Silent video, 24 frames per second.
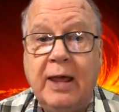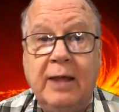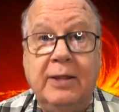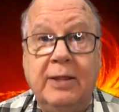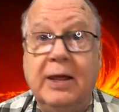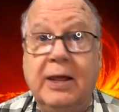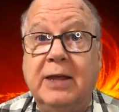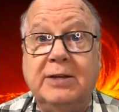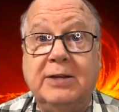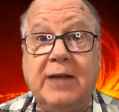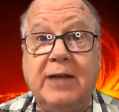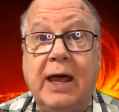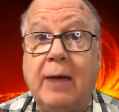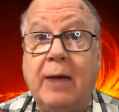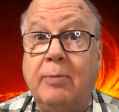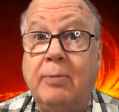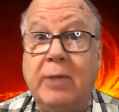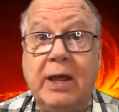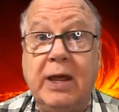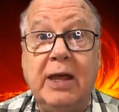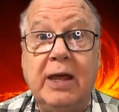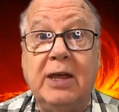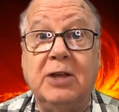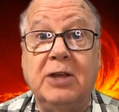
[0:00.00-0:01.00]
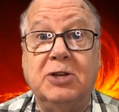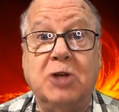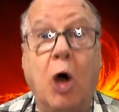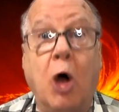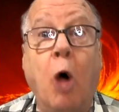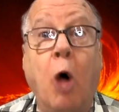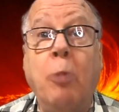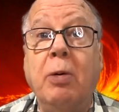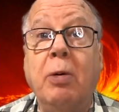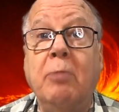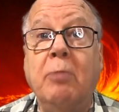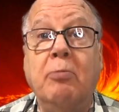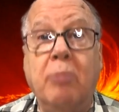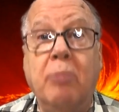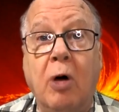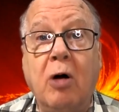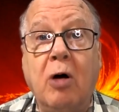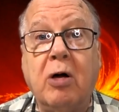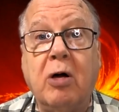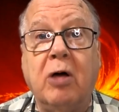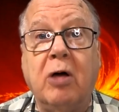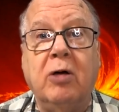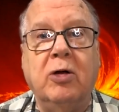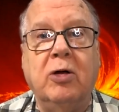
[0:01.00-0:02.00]
The exam is open
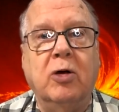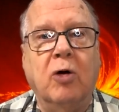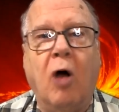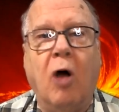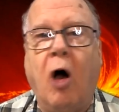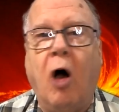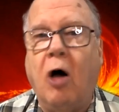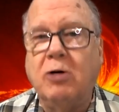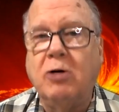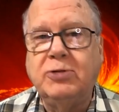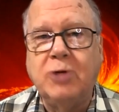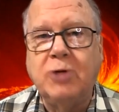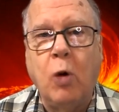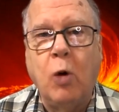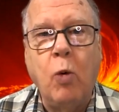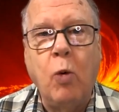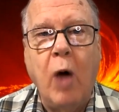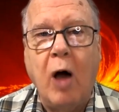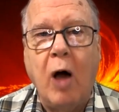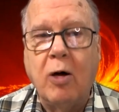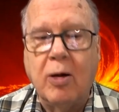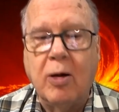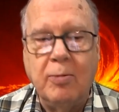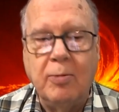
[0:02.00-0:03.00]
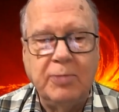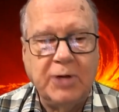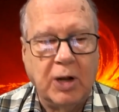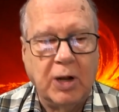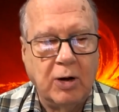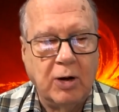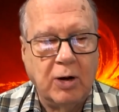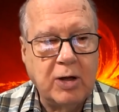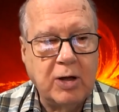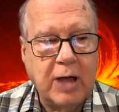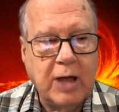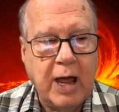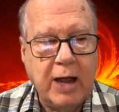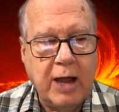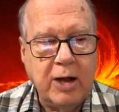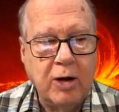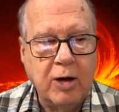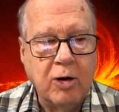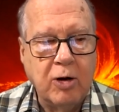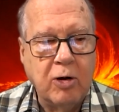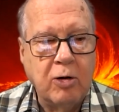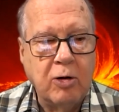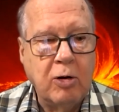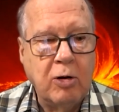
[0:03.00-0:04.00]
book. You're also welcome to look at
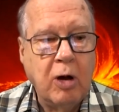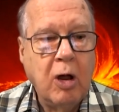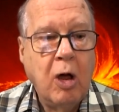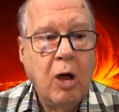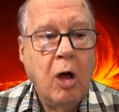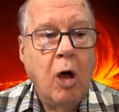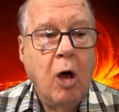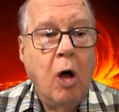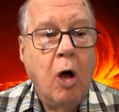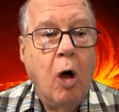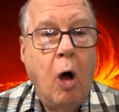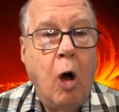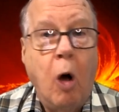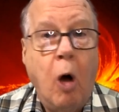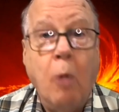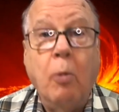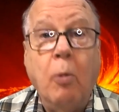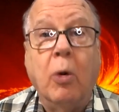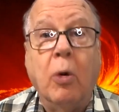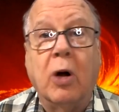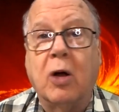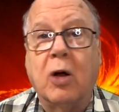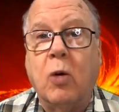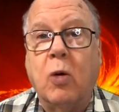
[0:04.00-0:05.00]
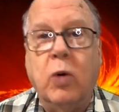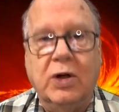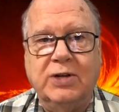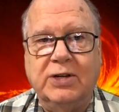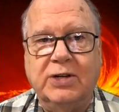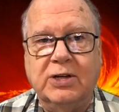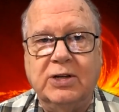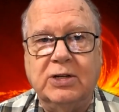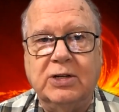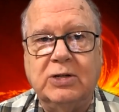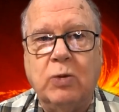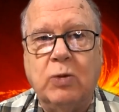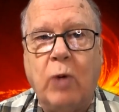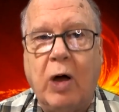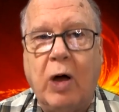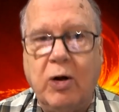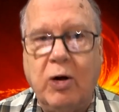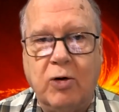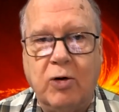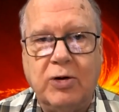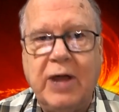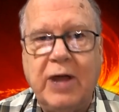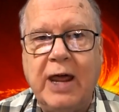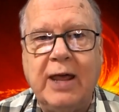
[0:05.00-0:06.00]
your homework quizzes while
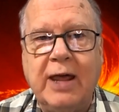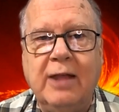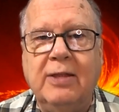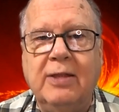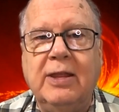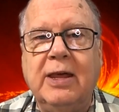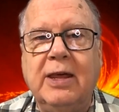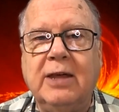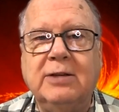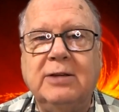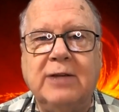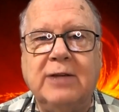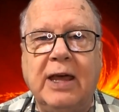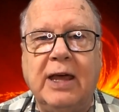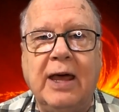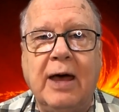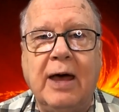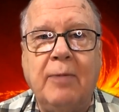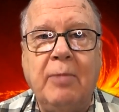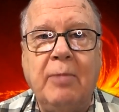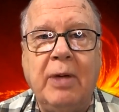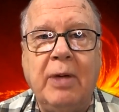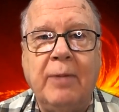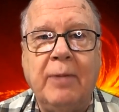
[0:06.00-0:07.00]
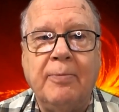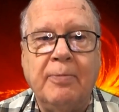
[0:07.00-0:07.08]
you're taking the exam.